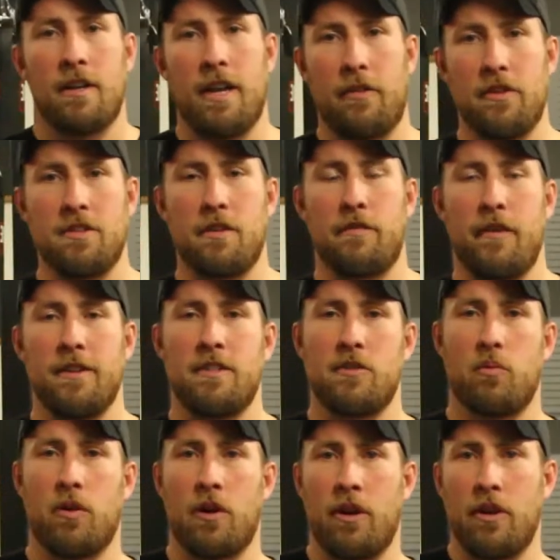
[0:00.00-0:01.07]
Now this
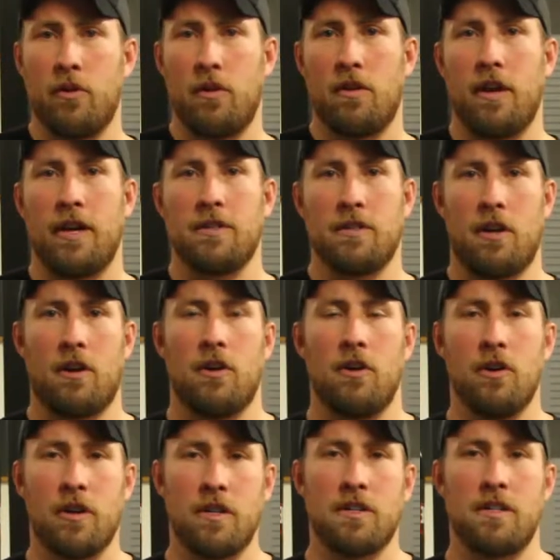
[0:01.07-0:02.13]
defense, we're going to utilize our
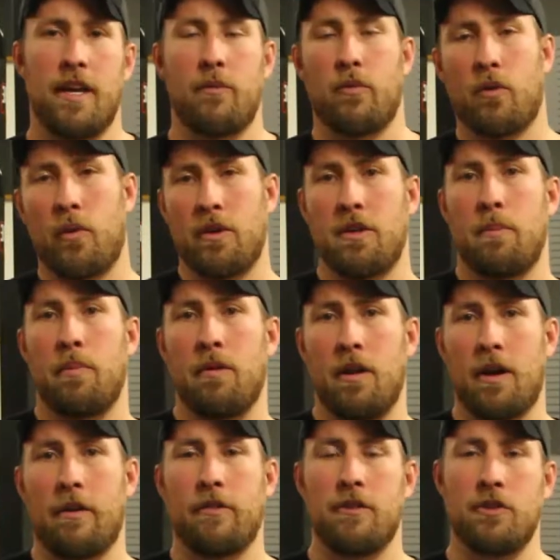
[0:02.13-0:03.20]
hooks and we're going to
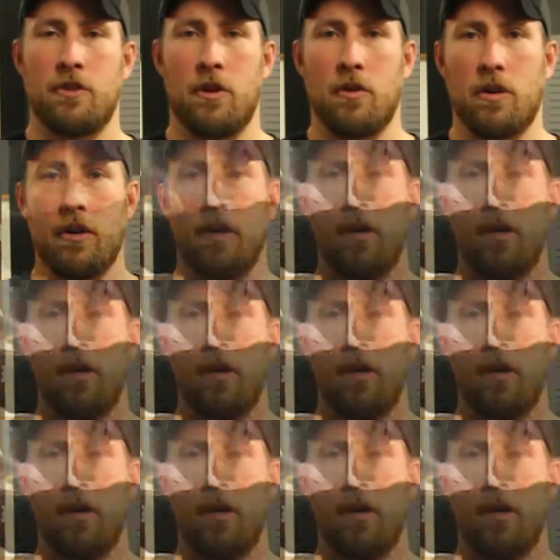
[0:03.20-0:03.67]
pluck the choke